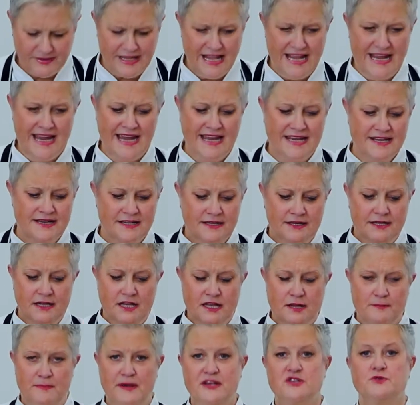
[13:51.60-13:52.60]
And
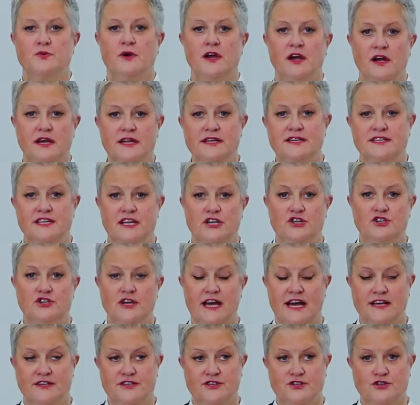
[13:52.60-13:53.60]
the best way I can teach you
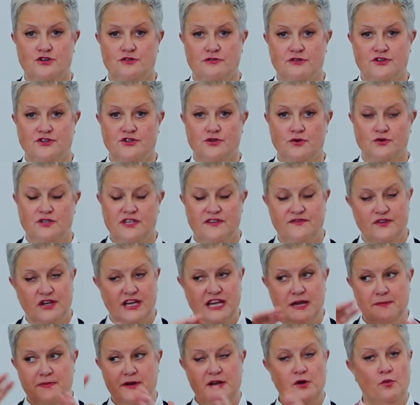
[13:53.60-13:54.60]
how to store a sauce if you're
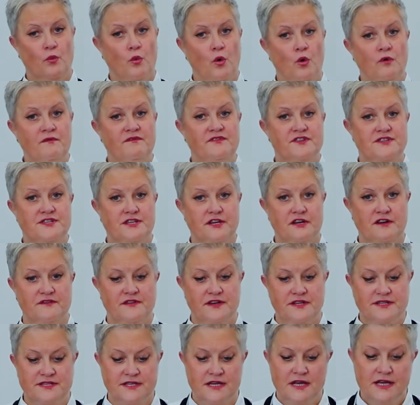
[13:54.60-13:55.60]
keeping it warm for
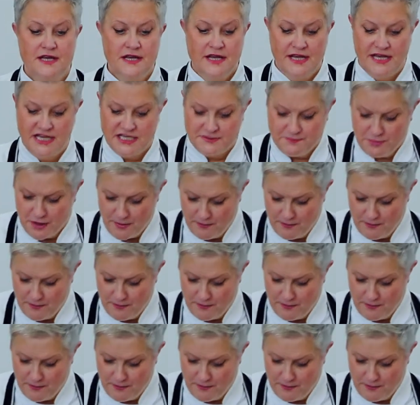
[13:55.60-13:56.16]
service is by